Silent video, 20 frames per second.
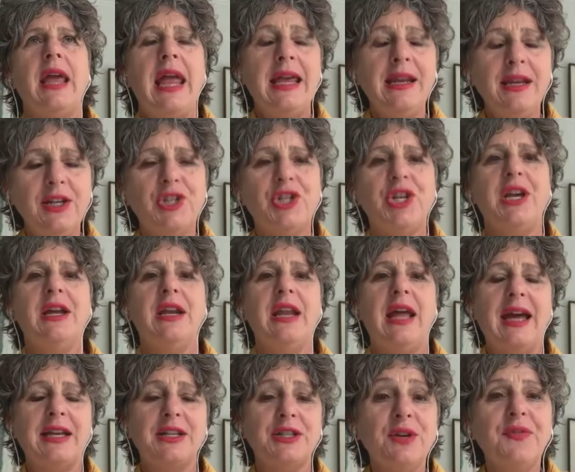energy and
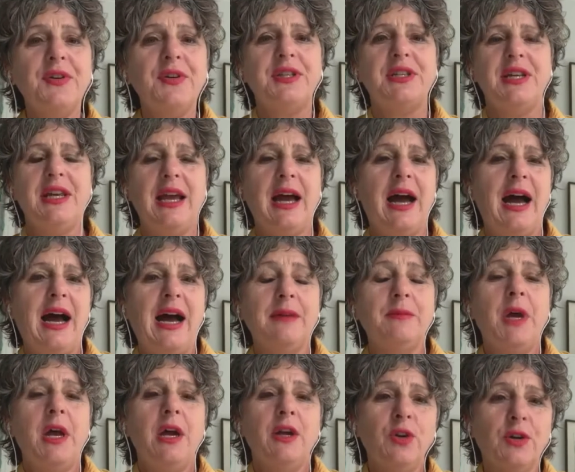activity,
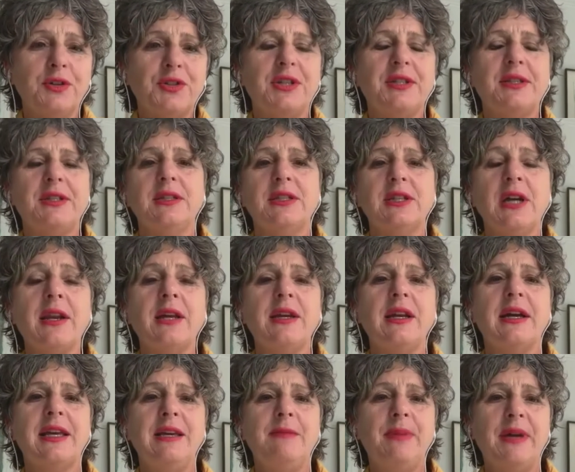not just in
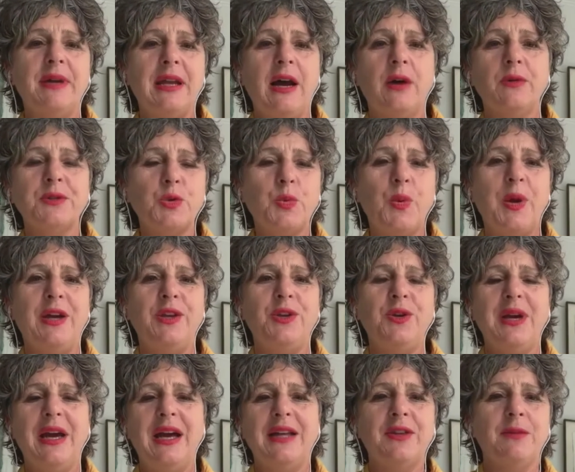Taranaki but elsewhere.
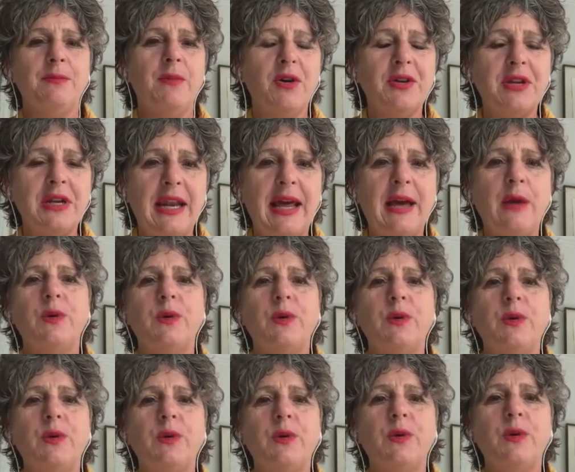You had the Māori
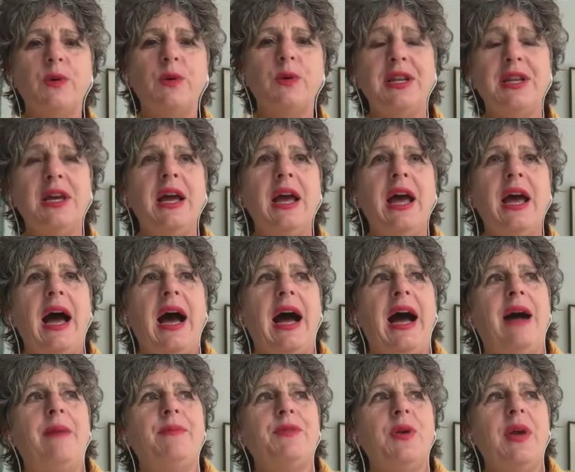language petition,
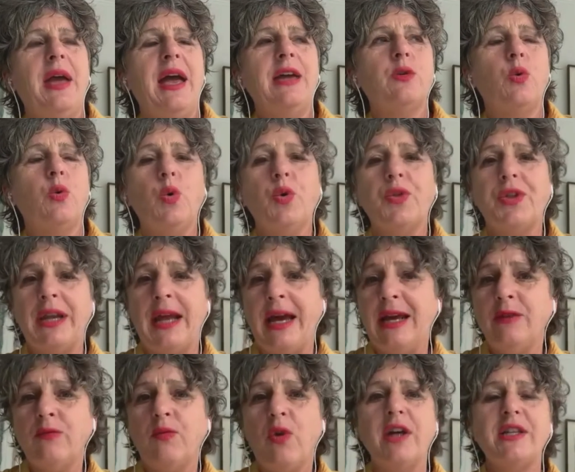you had all the
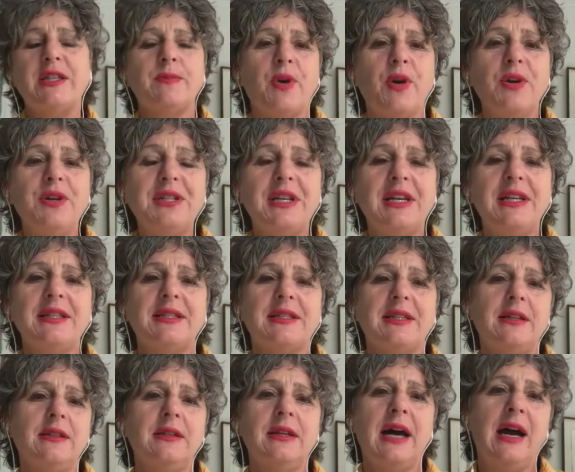land rights protests
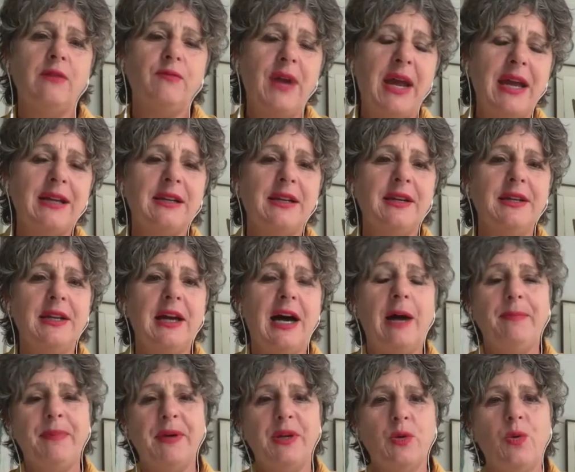in Raglan
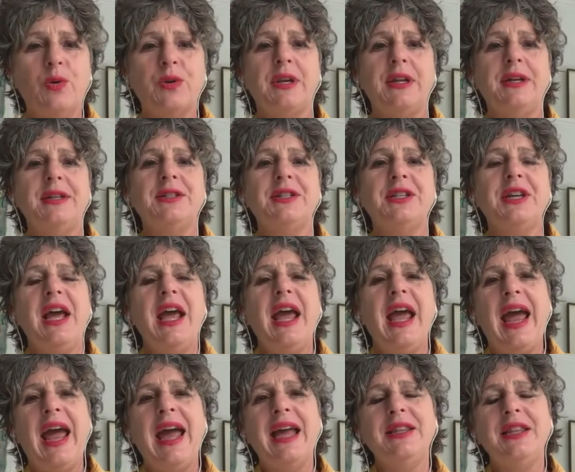up in Auckland,
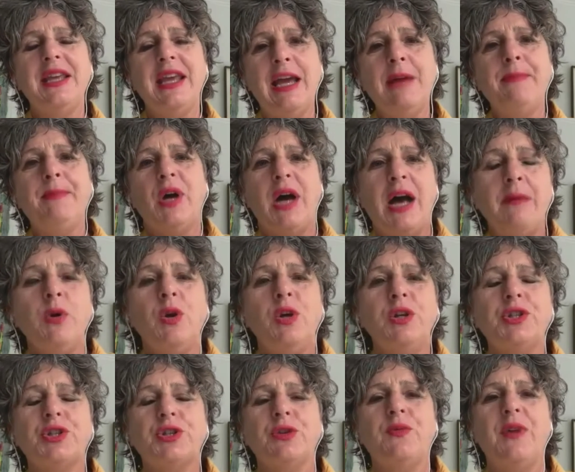and the Epa
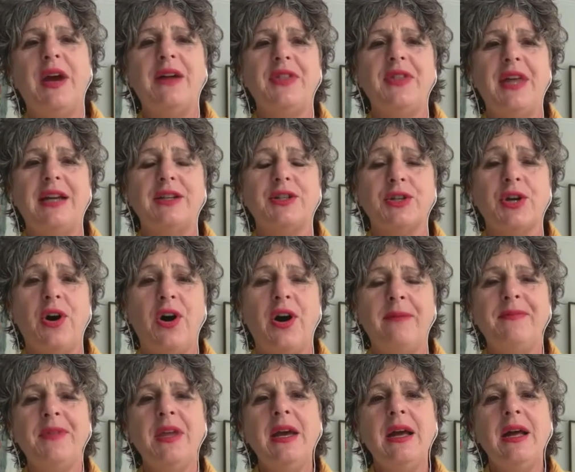emerged around that
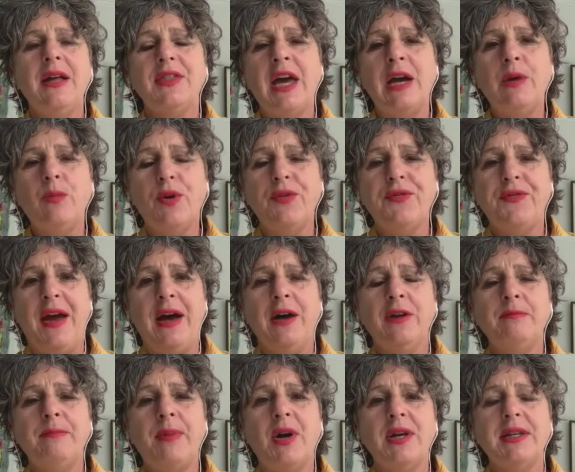time. They were
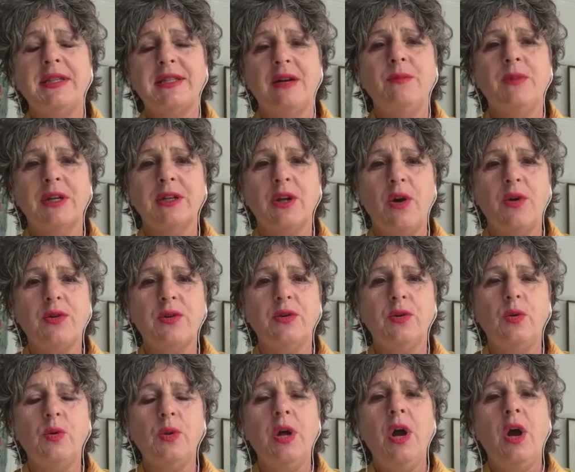found by someone
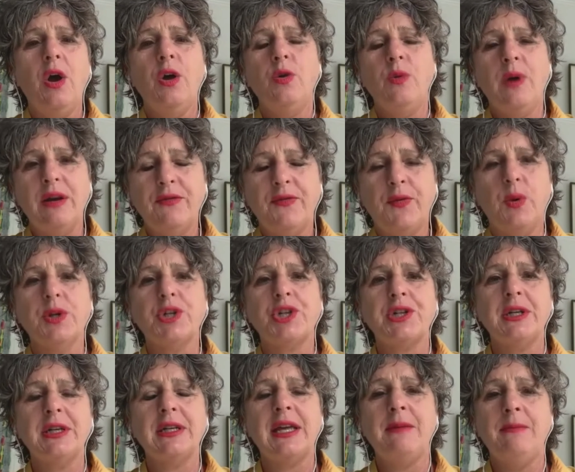local who
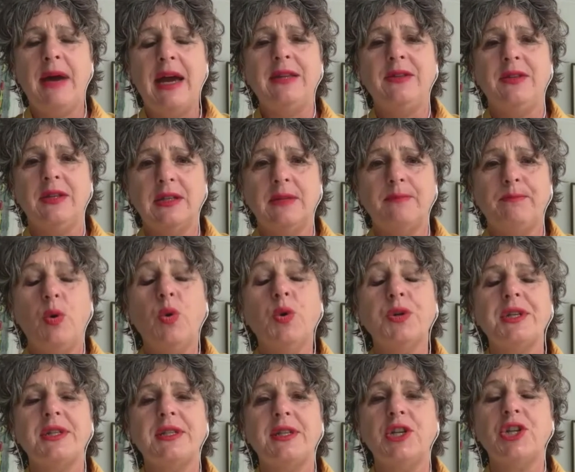unfortunately made the poor
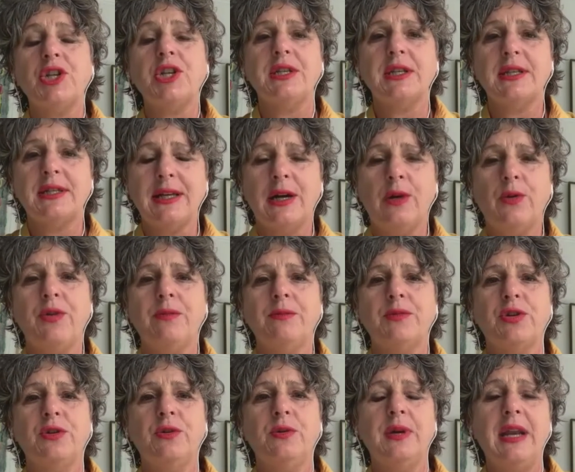decision to sell them
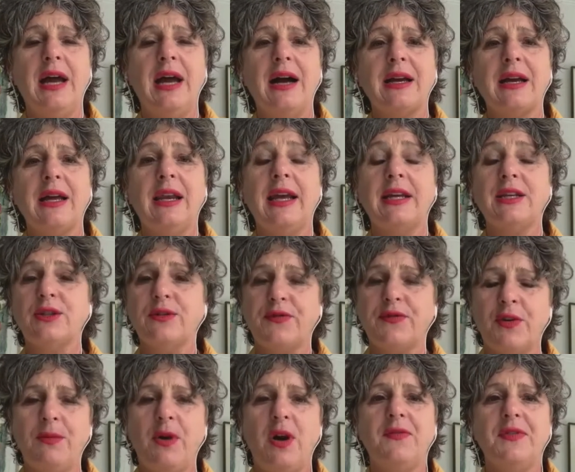to an art collector
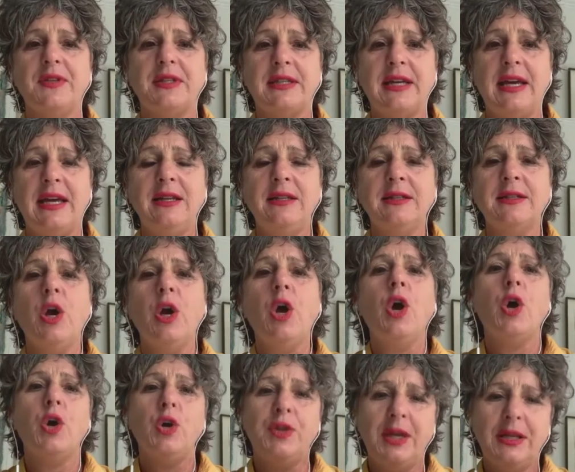from overseas,
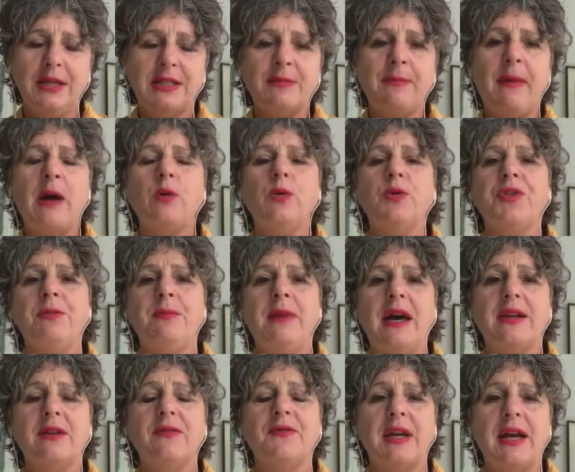who then smuggled them
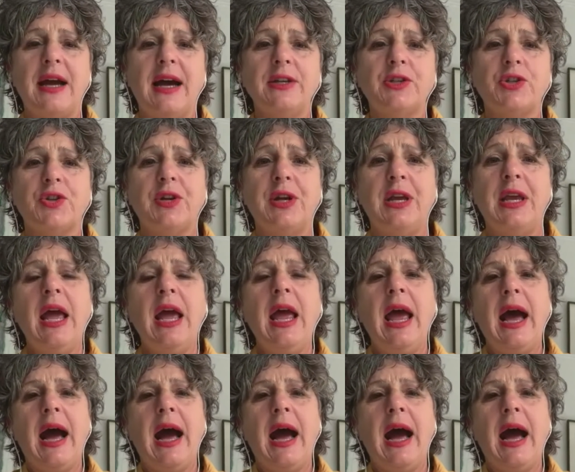out of the country